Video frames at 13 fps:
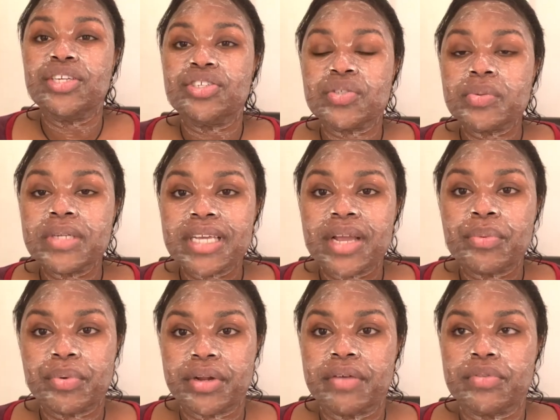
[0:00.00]
You just want to get
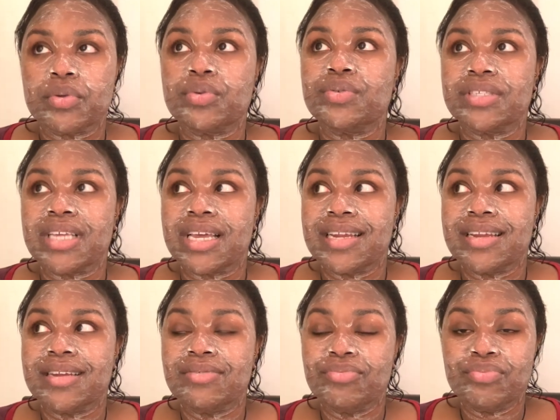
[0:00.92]
rid of those
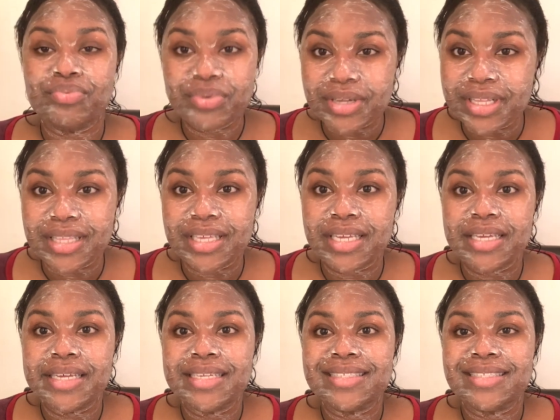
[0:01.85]

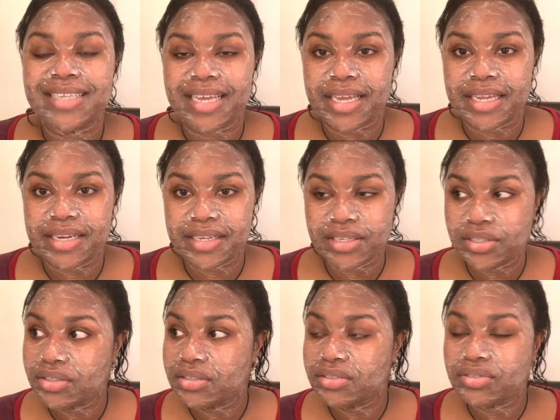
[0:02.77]
really dead,
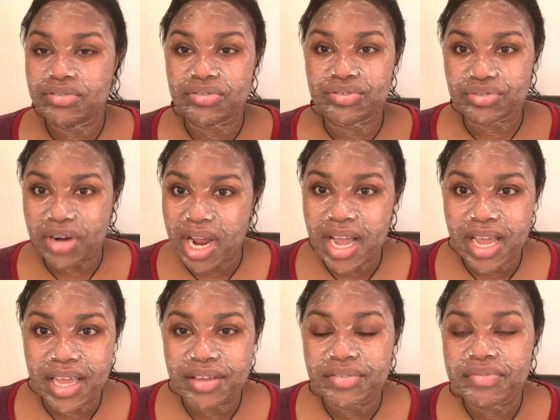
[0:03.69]

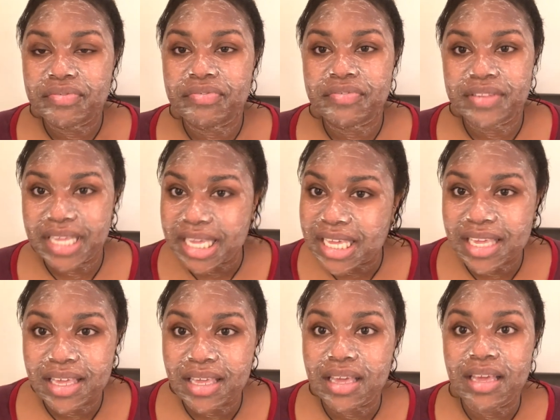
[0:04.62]
dry,
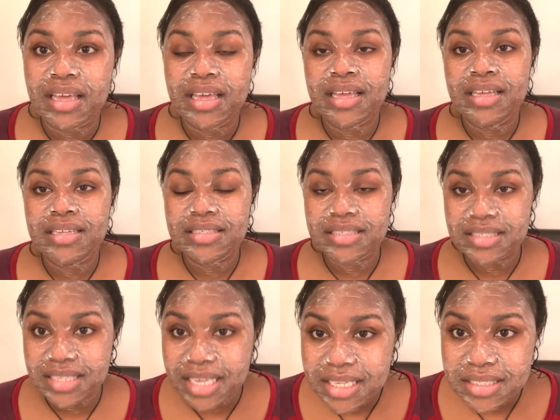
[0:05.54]
flaky
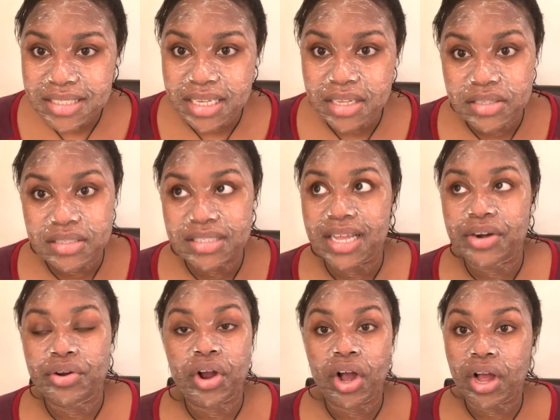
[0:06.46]
skin cells that
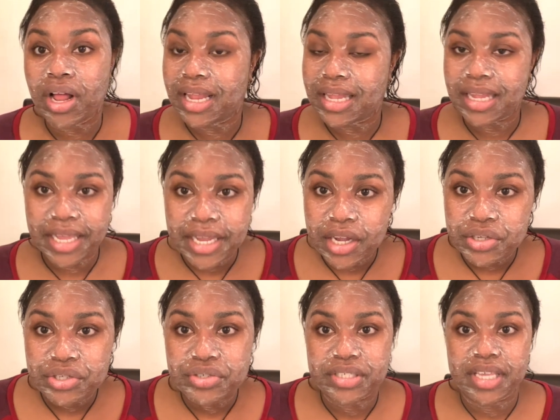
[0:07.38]
are laying on
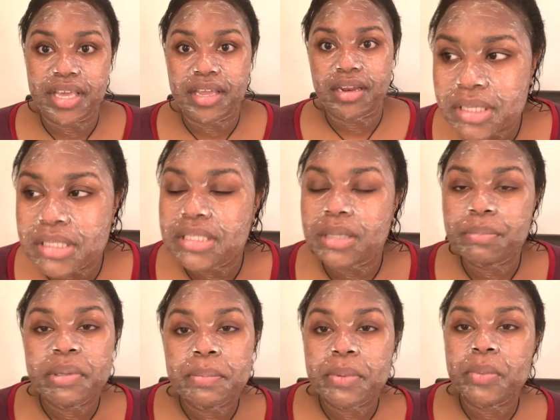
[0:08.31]
your skin. Some
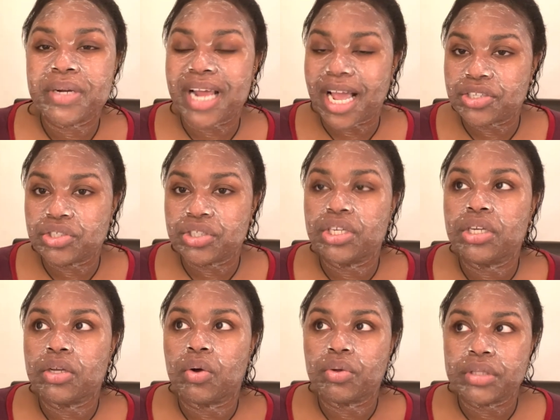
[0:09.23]
people would
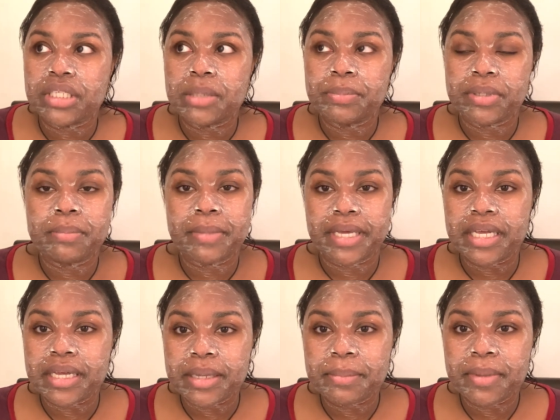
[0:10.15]
actually only put
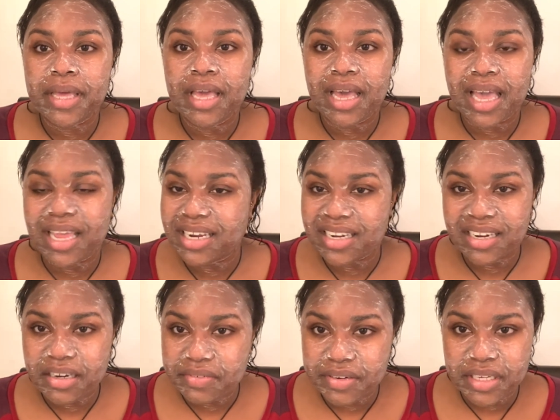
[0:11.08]
makeup and they
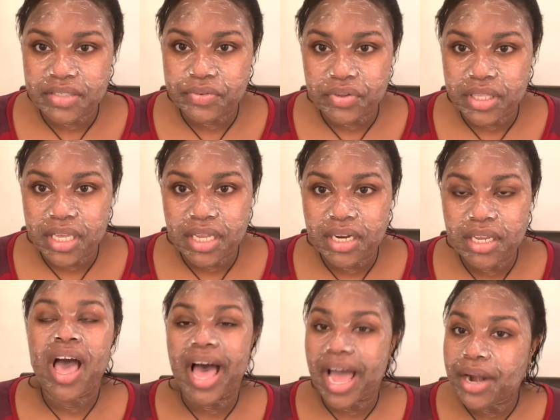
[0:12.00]
didn't even exfoliate.
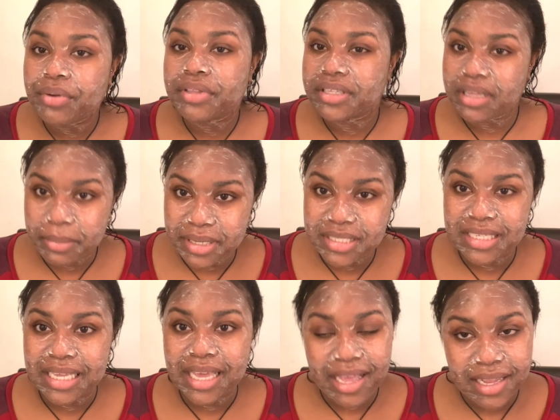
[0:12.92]
I don't think that makes
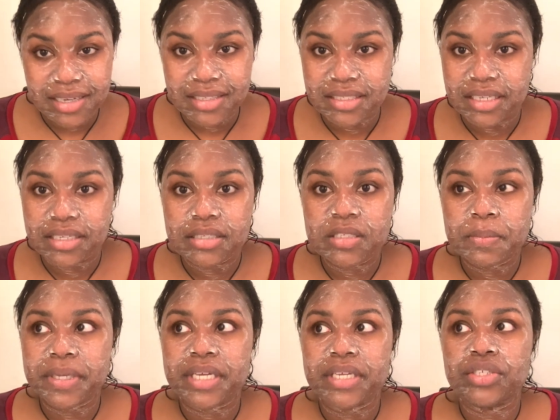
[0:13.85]
any sense
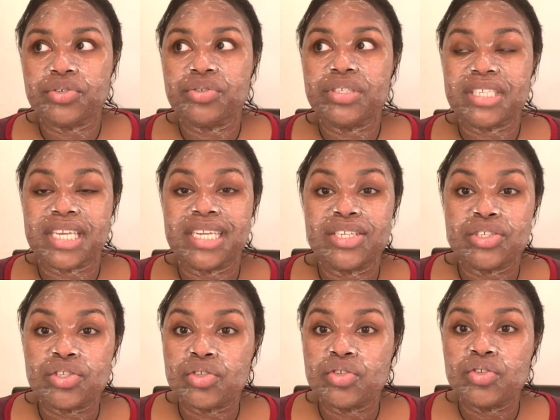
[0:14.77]
because your skin is
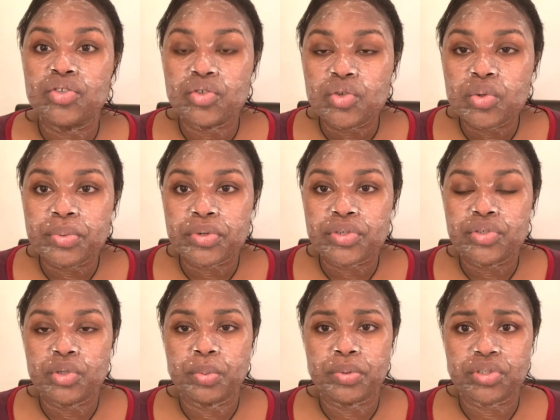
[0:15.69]
super,
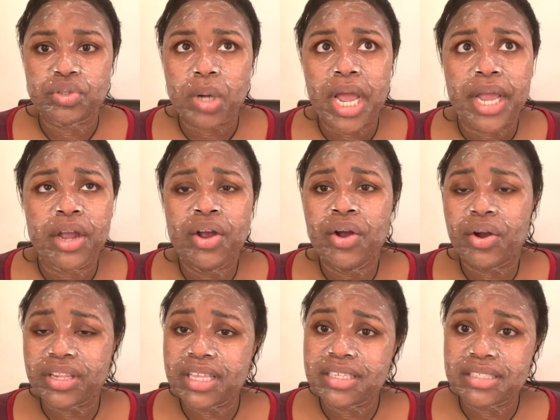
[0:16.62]
super dry,
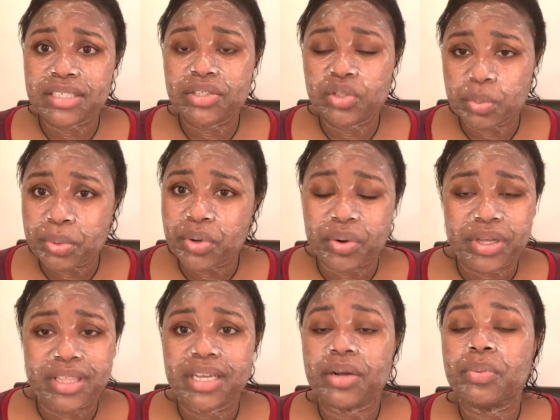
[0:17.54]
or let's say super
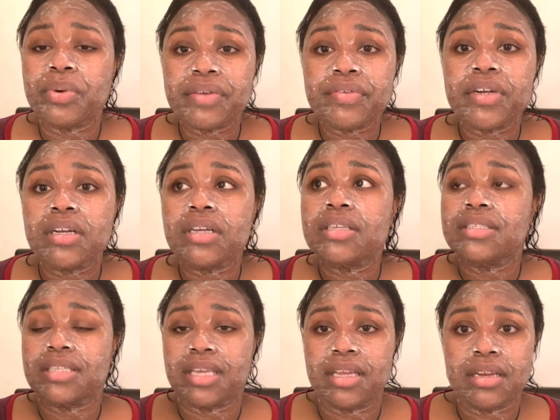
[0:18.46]
oily, or whatever
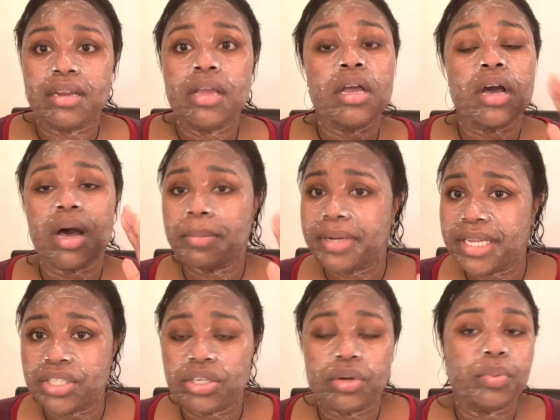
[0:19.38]
skin
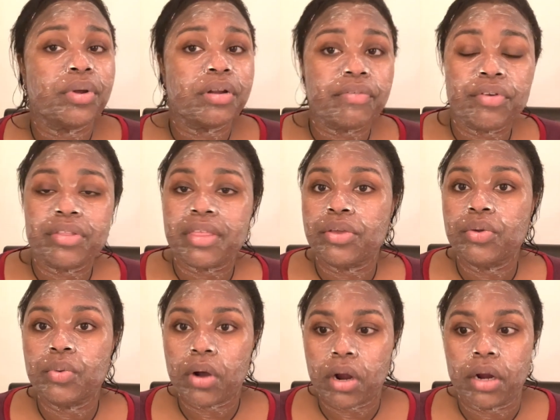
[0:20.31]
combination, whatever that you
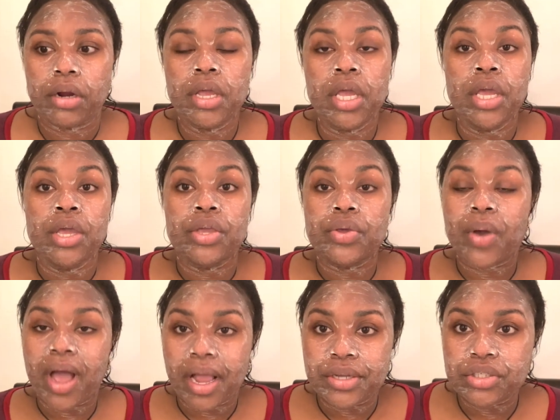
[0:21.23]
are. You
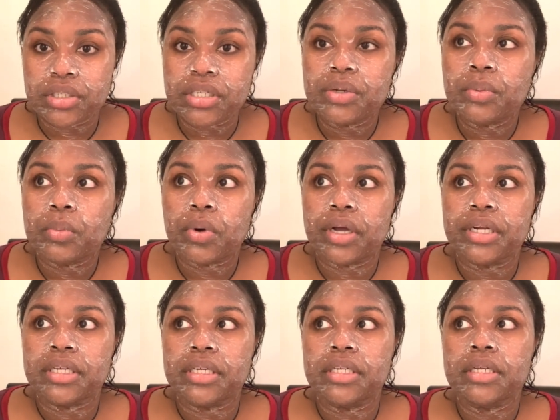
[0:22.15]
actually
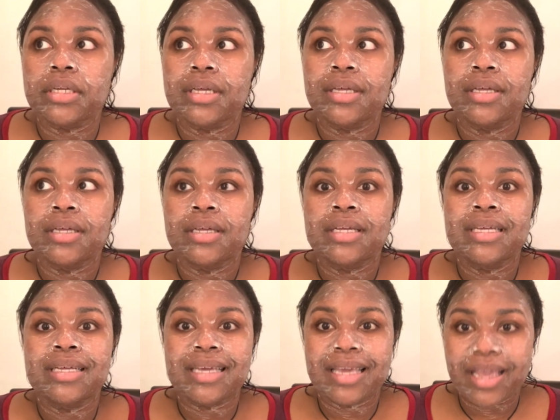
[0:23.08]
wanna
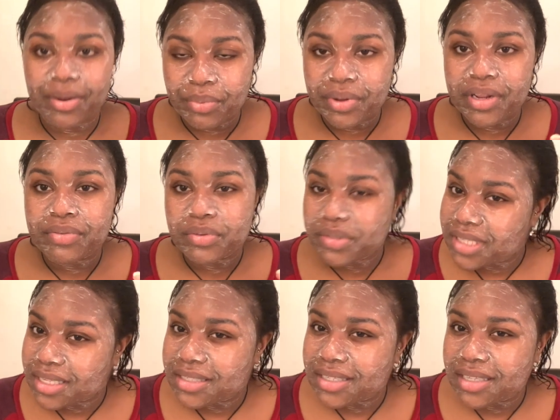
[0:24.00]
get rid of those
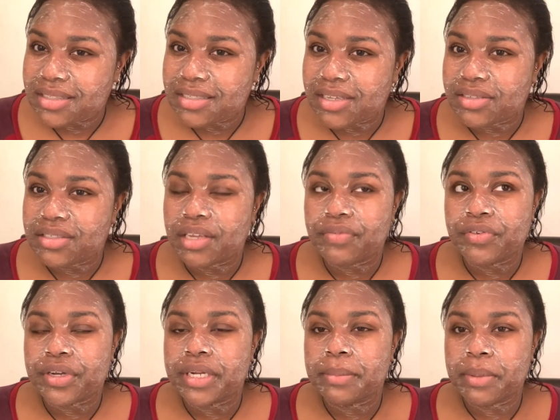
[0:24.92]
dead skin cells if you're
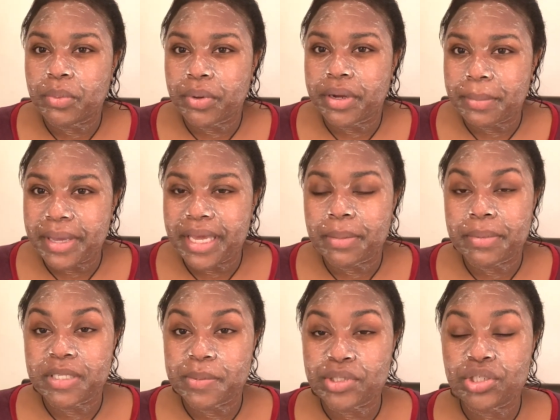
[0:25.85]
gonna be wearing makeup,
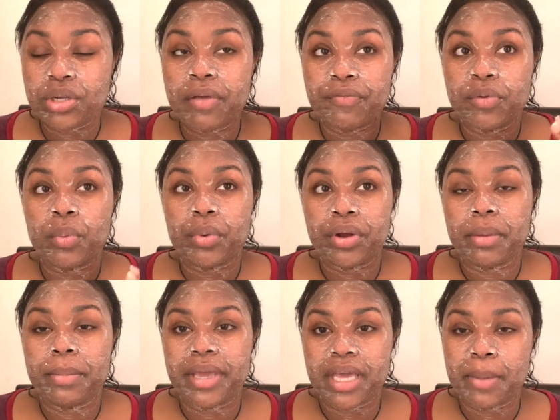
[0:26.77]
especially if you're wearing
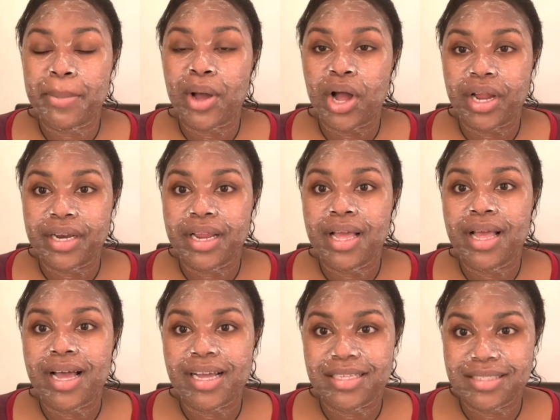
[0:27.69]
makeup on
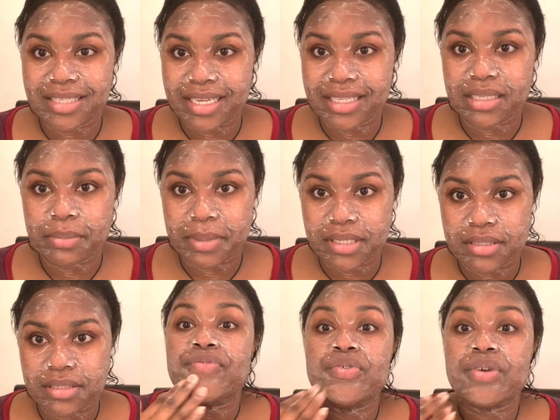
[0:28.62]
a daily
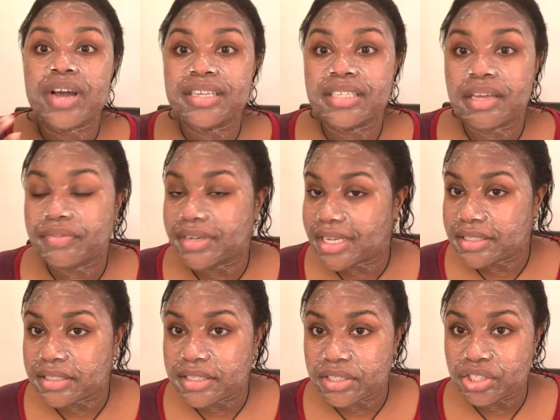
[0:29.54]
basis. If you guys have an
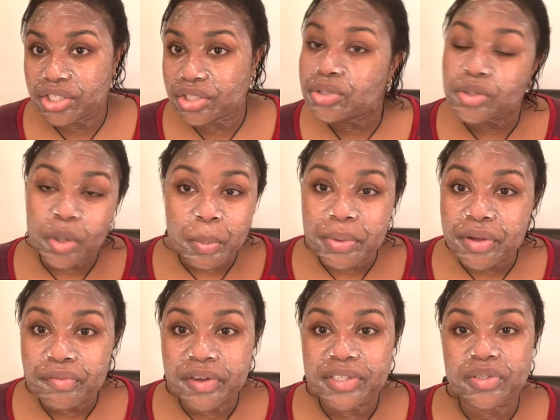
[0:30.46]
esthetician, don't be
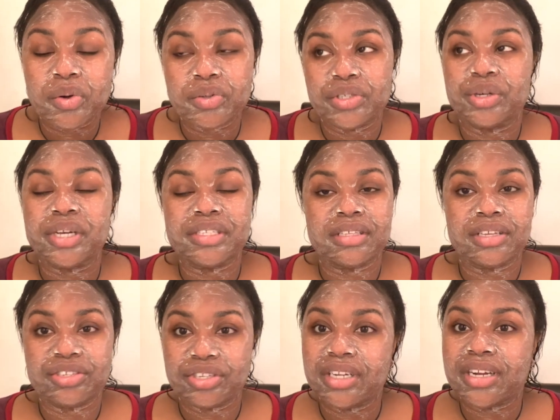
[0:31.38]
afraid to go to your
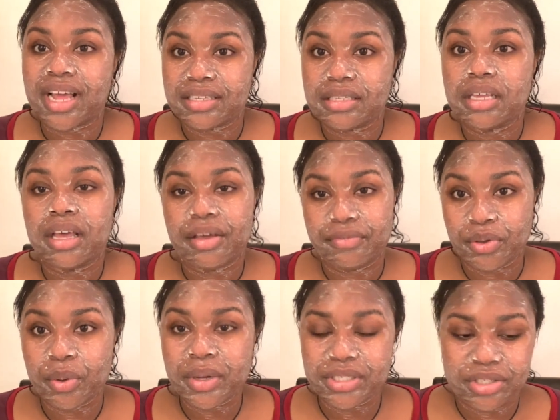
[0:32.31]
esthetician and ask a few
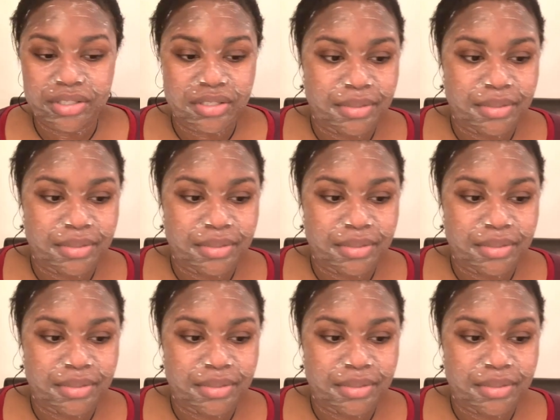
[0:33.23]
questions.